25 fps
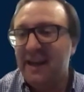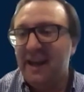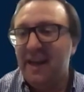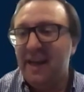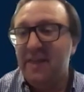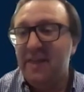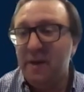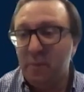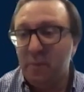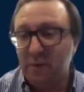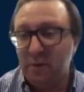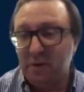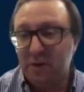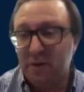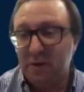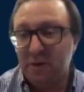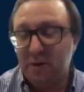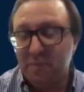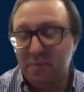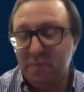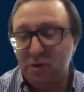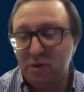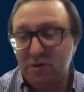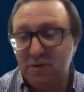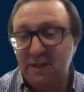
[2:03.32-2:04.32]
That one can
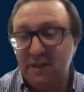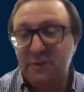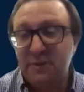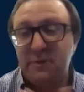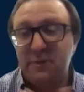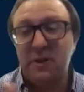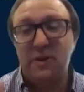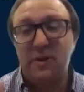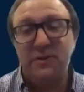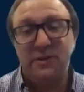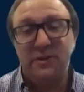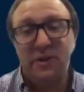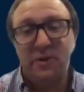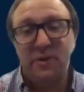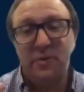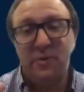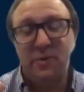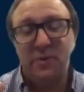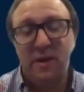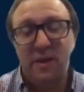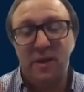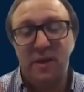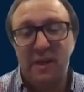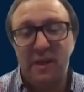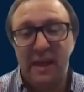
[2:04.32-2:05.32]
commercialize. It was
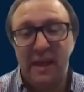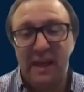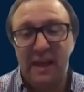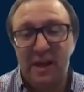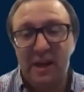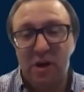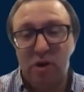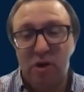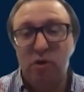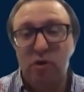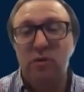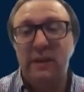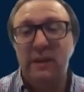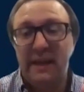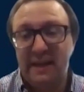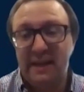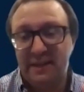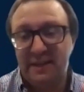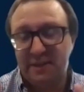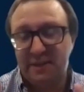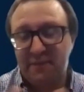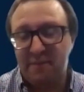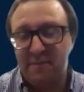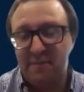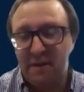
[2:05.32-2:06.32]
also the
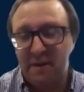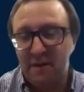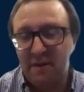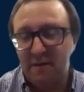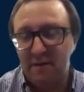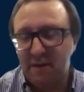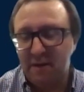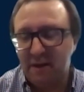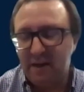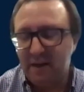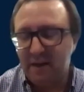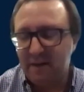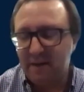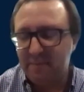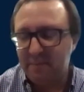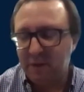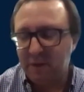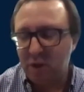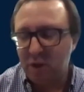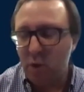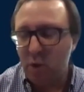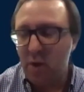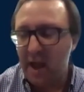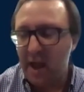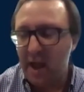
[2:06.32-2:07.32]
earliest from a
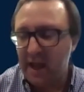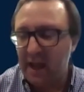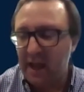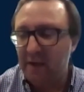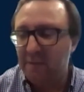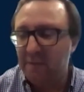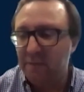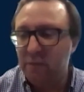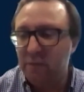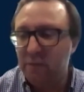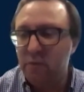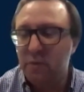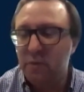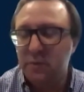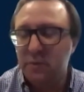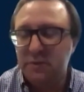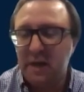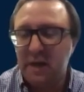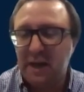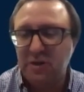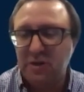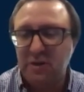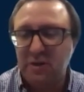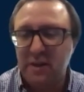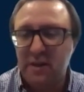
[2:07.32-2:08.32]
low-hanging fruit. It was
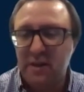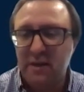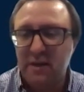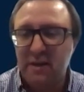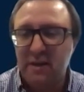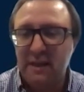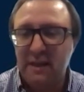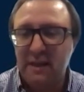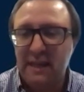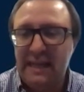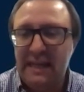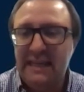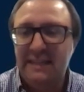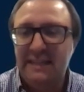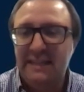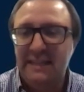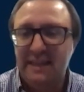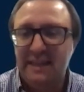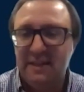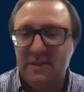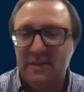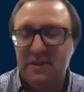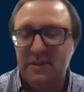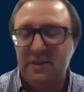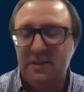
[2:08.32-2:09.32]
actually the
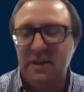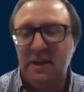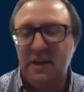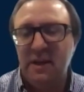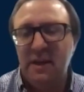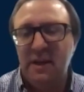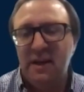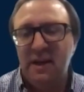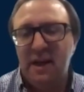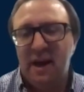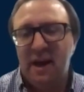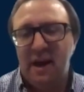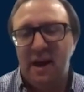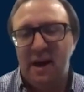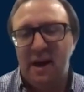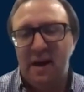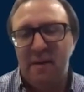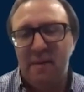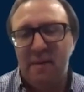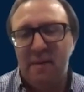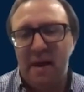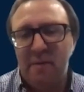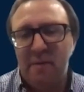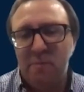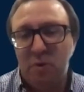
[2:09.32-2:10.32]
easiest
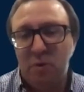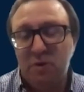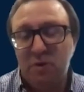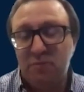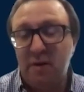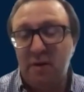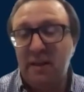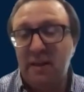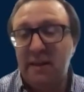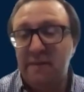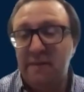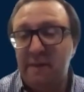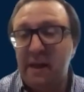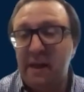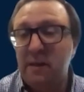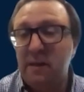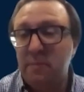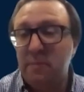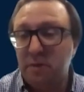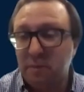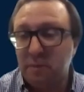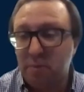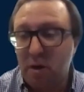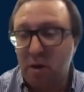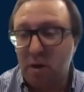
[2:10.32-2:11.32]
and most readily
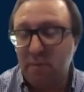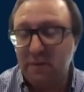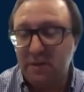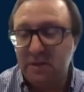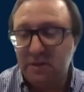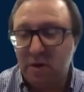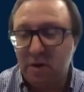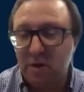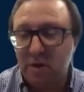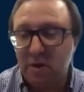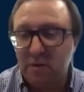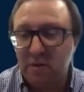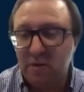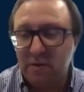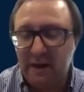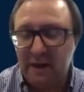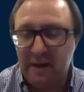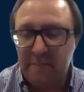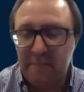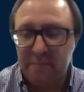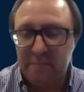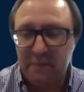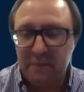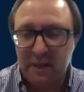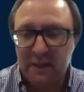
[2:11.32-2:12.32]
available to probably start
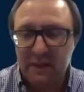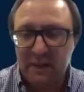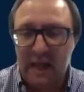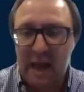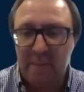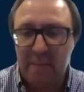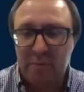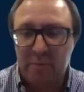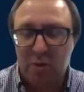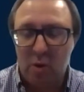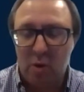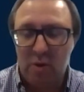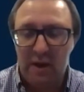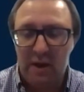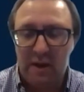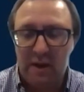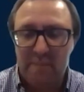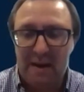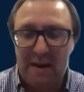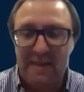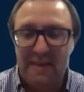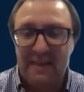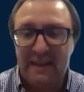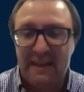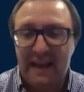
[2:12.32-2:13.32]
lab growing
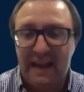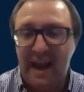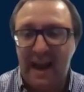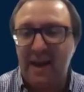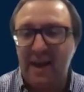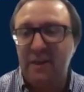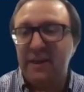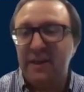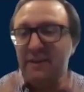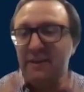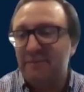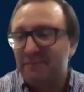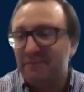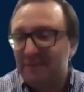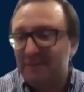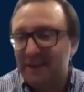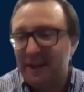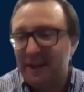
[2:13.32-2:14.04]
by the gallon,